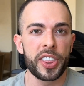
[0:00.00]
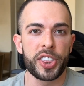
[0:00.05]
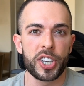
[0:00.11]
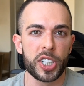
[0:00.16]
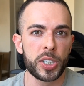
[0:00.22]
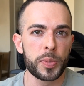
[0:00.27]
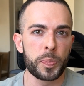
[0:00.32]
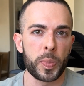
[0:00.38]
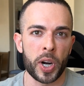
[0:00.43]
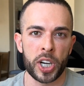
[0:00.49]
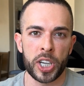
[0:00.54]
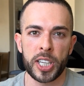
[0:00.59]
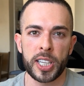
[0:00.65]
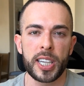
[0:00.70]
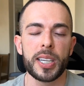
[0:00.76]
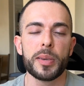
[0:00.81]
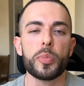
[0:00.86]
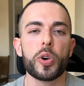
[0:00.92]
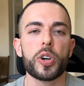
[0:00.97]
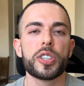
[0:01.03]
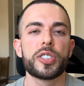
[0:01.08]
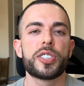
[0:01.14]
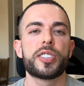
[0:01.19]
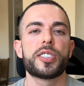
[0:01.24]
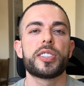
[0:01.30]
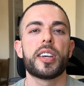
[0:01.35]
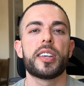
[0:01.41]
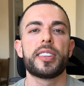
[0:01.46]
third-party
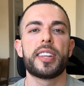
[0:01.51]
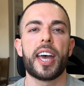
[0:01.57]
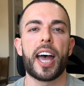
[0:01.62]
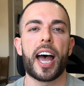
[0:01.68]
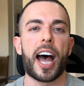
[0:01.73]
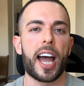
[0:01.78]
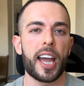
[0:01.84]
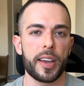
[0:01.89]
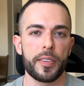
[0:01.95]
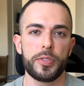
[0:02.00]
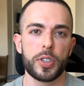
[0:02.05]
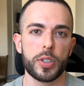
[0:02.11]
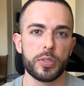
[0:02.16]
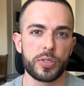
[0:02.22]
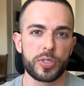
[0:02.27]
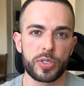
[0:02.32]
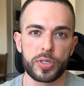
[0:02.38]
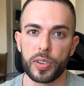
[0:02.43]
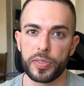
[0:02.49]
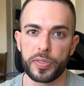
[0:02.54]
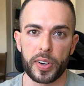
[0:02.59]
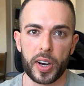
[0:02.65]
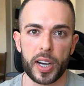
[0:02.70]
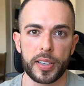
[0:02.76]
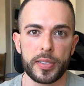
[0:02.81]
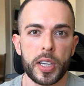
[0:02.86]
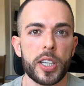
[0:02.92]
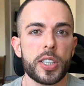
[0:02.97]
keyboards that I have used so
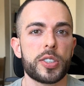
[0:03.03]
far.